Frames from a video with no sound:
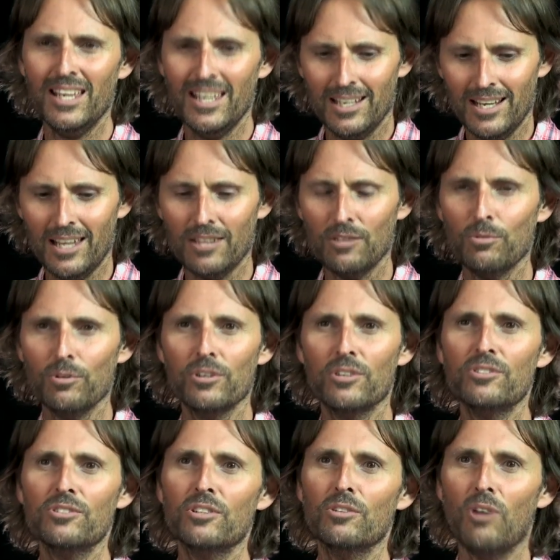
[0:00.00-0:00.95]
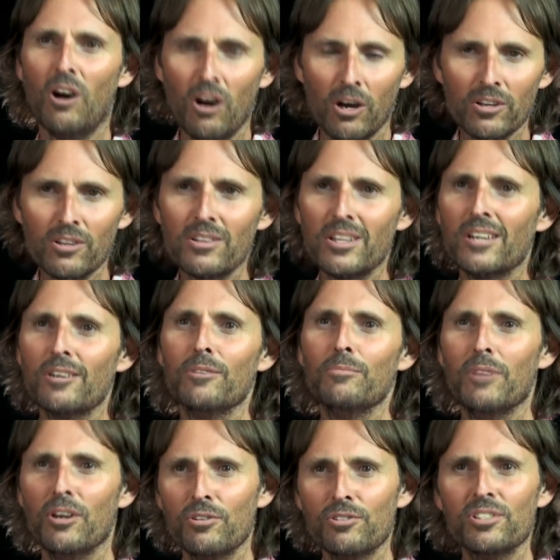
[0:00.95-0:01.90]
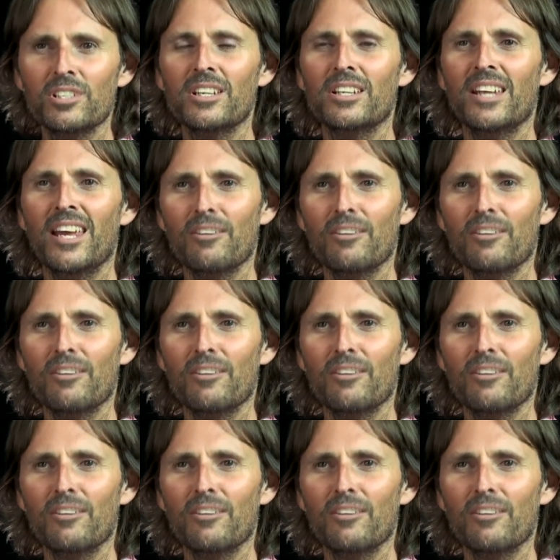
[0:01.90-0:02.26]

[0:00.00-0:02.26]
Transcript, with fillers: In other words, to honour their emotion at